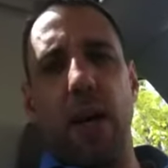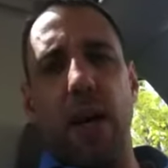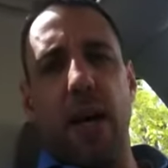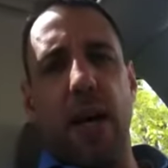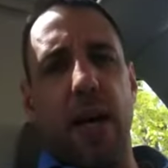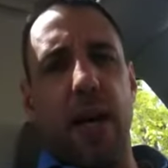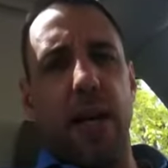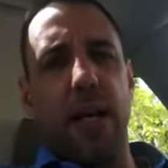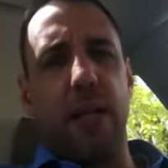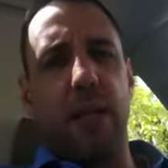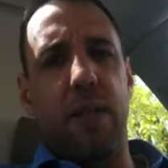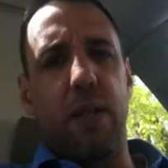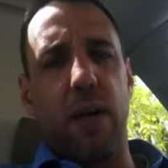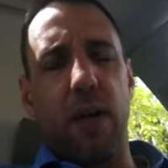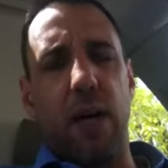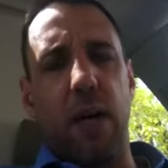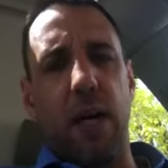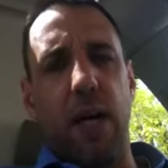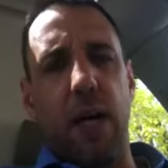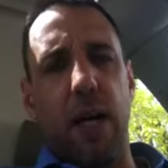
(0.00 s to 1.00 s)
and
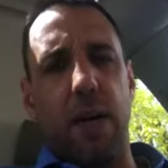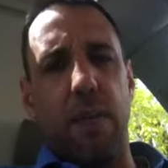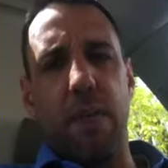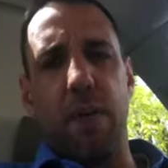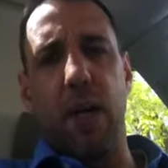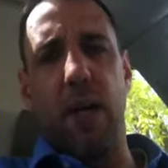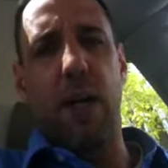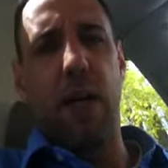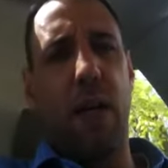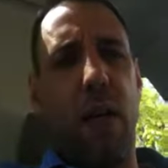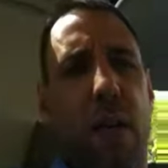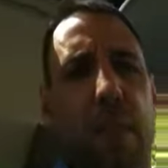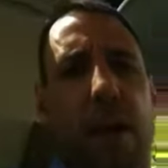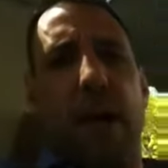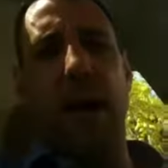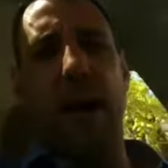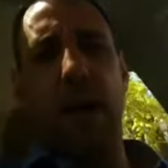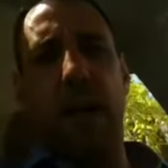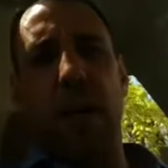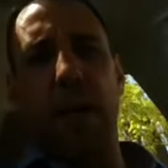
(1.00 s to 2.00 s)
uh, I'm going to come
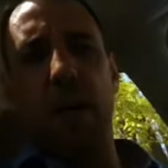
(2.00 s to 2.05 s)
back